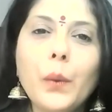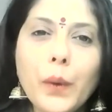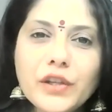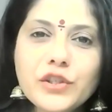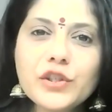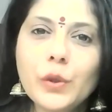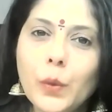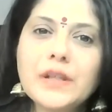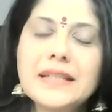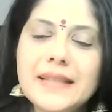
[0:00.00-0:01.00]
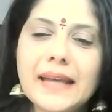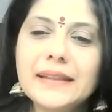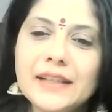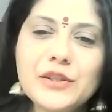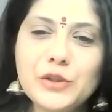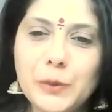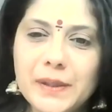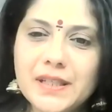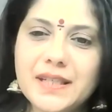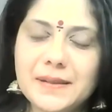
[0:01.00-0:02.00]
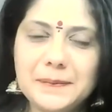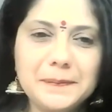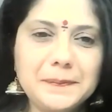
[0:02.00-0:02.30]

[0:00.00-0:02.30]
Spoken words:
Which was that instrument?